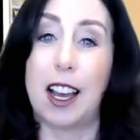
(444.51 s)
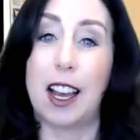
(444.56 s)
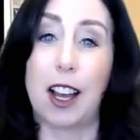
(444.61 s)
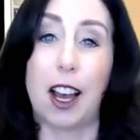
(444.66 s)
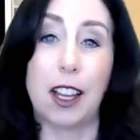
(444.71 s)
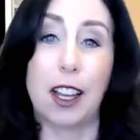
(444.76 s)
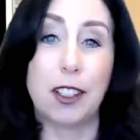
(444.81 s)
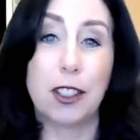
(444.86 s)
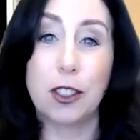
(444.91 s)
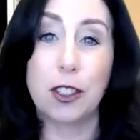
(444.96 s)

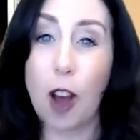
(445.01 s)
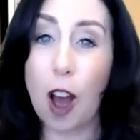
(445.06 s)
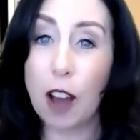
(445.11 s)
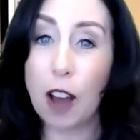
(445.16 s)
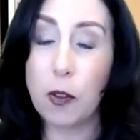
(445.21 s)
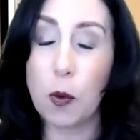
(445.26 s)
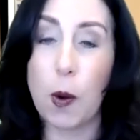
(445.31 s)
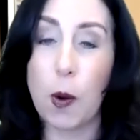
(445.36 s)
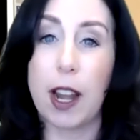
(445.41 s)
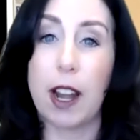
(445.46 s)
uh,
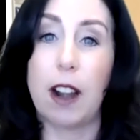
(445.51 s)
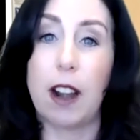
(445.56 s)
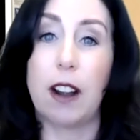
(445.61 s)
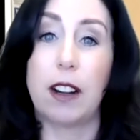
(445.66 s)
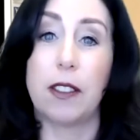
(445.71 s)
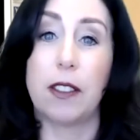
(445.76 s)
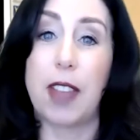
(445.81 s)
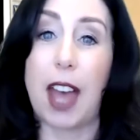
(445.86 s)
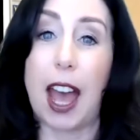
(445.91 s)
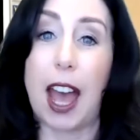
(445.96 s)

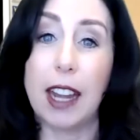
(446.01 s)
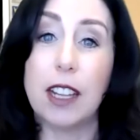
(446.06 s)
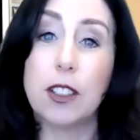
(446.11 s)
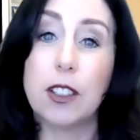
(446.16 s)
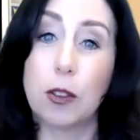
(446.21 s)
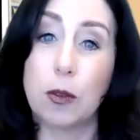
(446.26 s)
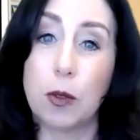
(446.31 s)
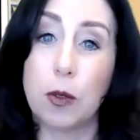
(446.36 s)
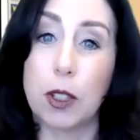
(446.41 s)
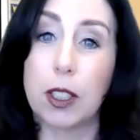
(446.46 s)
software, that
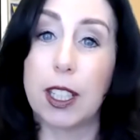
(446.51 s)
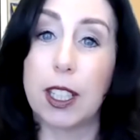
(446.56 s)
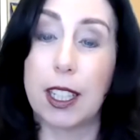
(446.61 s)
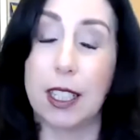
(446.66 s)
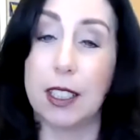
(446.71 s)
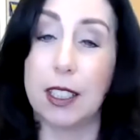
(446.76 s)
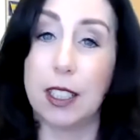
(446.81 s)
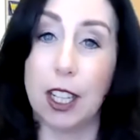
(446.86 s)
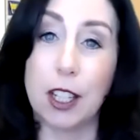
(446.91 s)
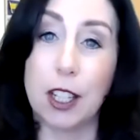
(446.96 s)
is a really
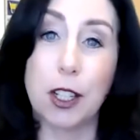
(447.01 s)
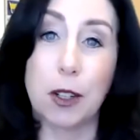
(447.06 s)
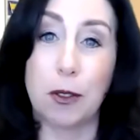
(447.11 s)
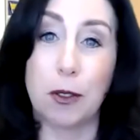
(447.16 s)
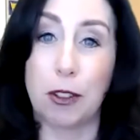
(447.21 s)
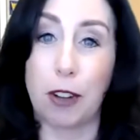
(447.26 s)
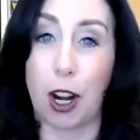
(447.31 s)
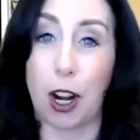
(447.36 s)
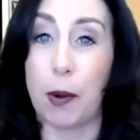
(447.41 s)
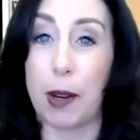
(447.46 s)

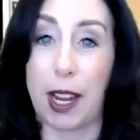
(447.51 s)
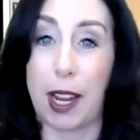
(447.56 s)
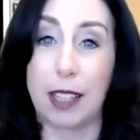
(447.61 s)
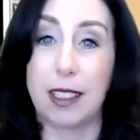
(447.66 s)
continued growing.